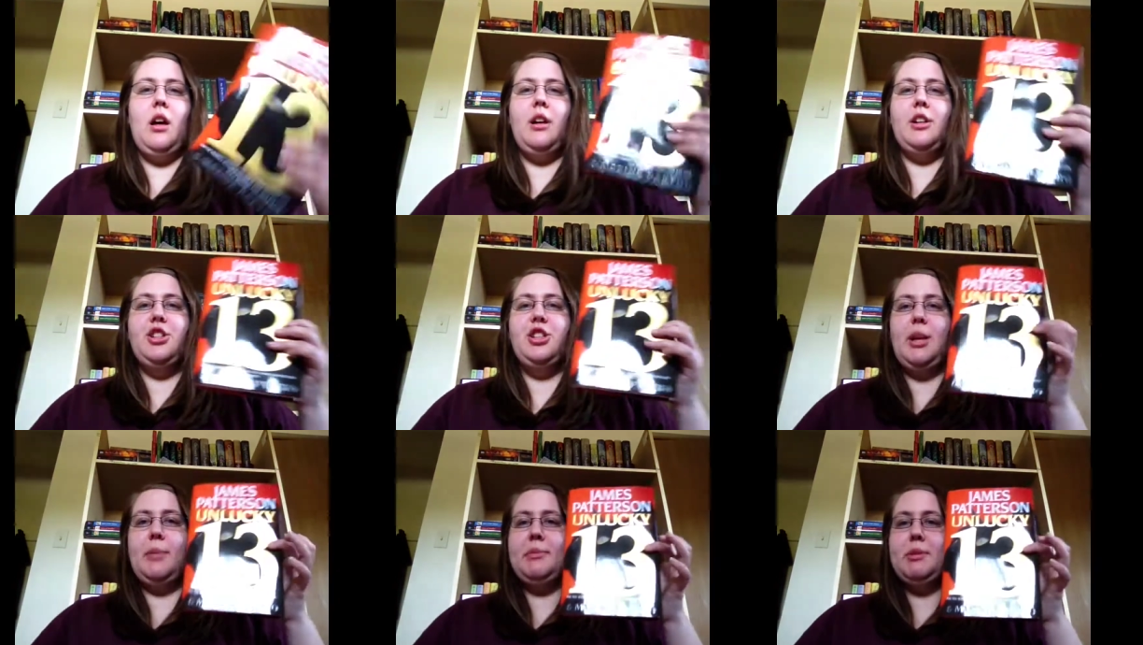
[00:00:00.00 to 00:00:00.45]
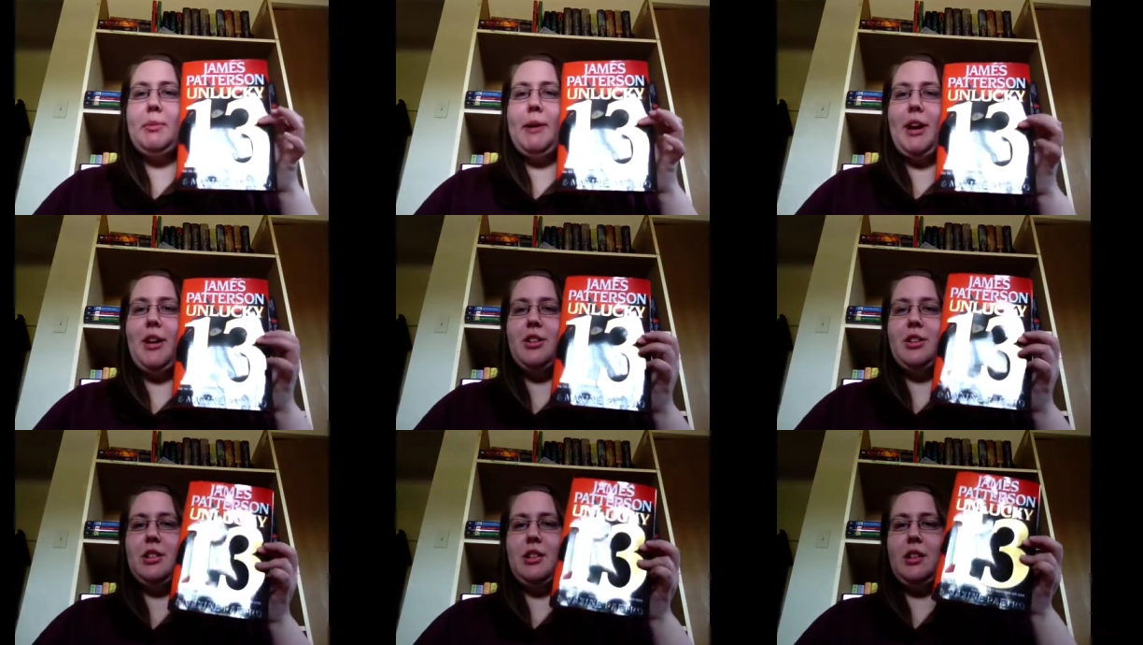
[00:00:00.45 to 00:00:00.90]
James
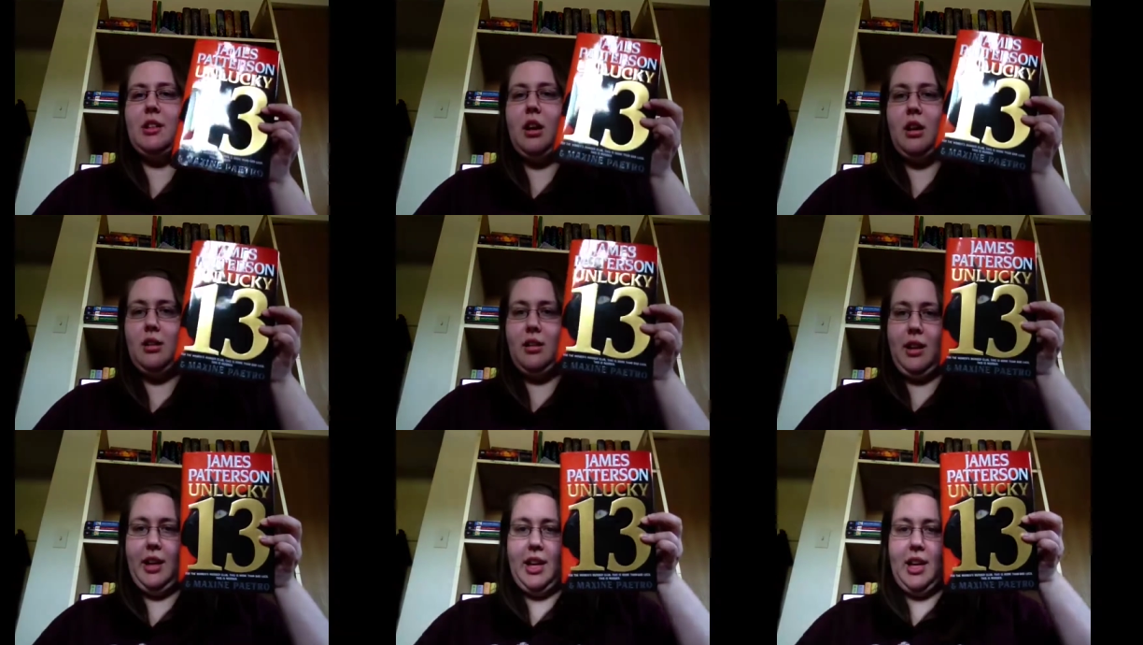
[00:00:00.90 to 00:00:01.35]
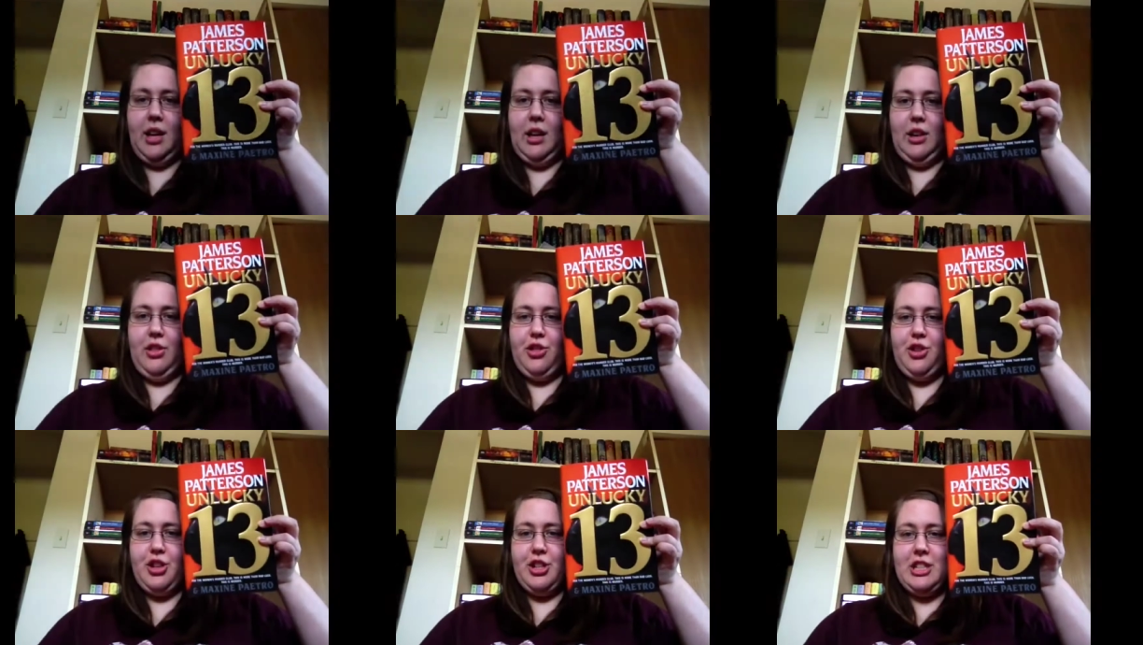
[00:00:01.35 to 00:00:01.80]
Patterson
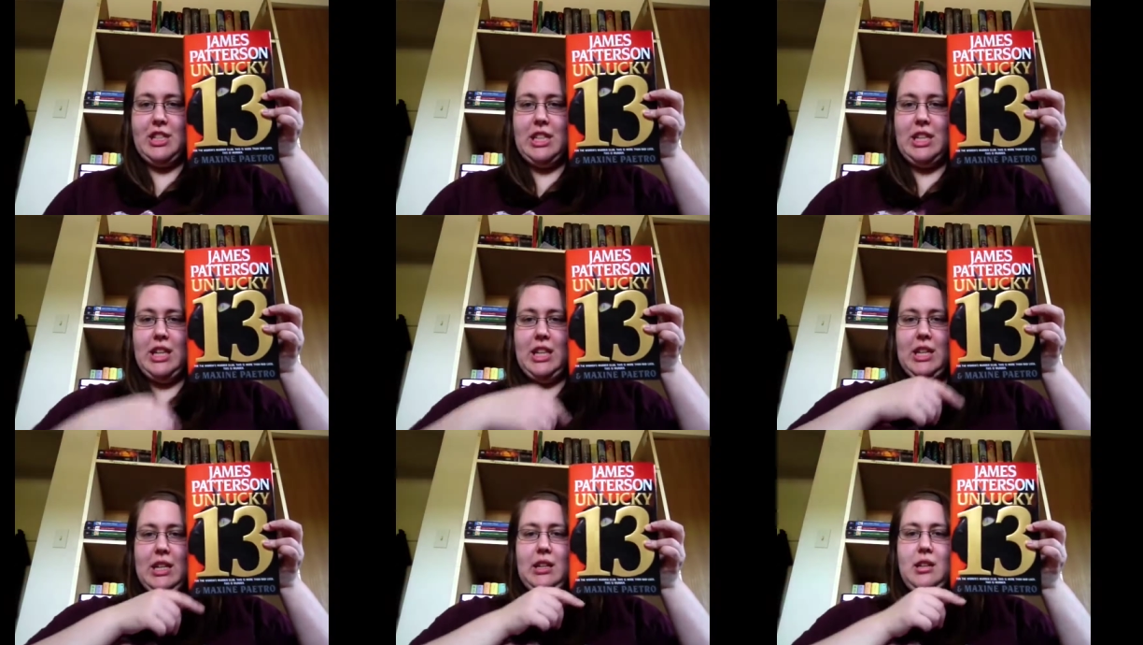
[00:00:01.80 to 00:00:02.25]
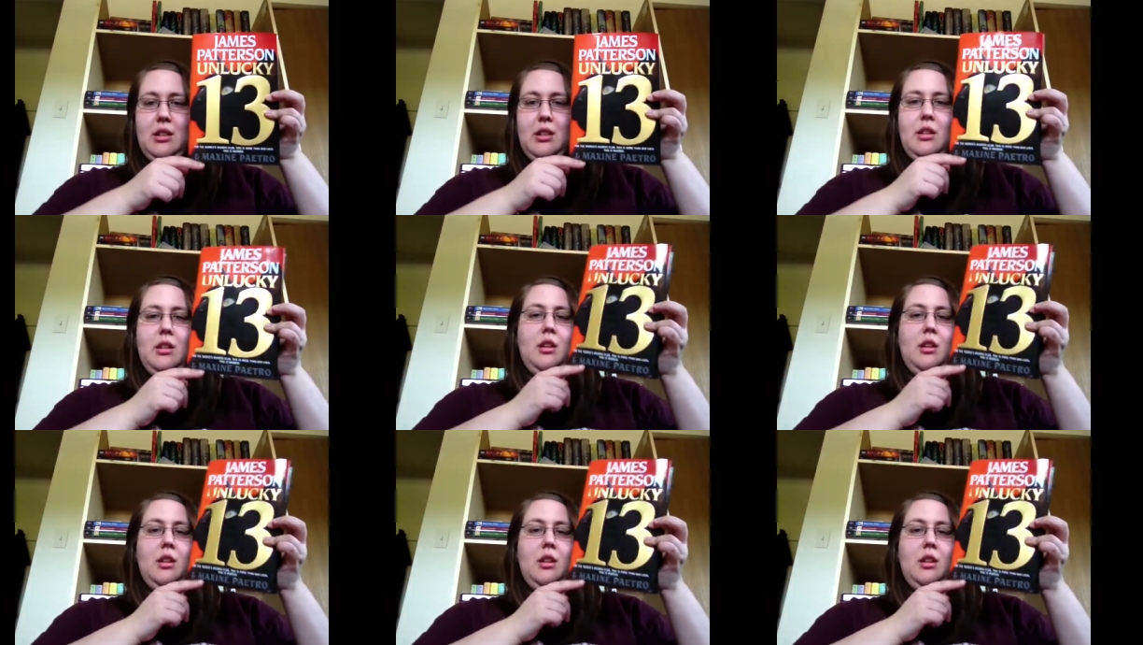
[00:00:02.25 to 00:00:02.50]
Unlucky 13,